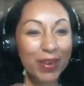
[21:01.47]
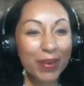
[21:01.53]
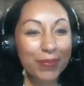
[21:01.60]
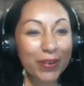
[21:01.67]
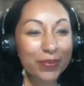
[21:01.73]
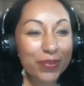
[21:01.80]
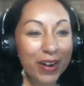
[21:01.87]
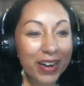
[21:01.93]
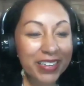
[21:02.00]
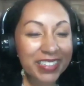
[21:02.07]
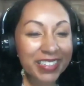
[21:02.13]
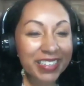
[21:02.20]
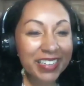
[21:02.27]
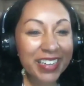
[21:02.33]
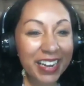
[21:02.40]
want
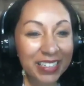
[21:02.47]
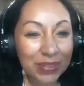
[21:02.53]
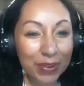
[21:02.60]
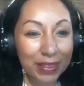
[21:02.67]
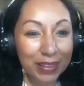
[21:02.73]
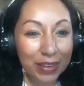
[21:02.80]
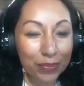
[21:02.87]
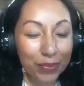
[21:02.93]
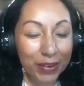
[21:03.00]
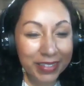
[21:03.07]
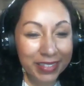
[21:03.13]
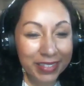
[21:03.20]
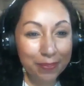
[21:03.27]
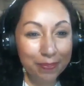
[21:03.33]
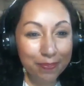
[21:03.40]
to connect with you, what's
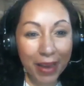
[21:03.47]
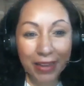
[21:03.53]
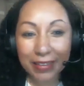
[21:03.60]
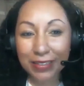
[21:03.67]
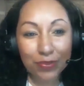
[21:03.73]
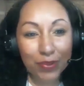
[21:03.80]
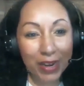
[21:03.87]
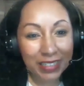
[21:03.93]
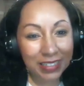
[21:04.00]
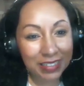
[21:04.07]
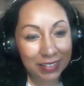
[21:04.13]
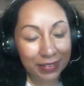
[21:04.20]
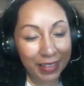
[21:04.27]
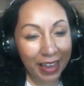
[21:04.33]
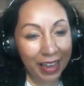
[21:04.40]
the best way to
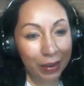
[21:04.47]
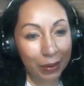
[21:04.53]
do that?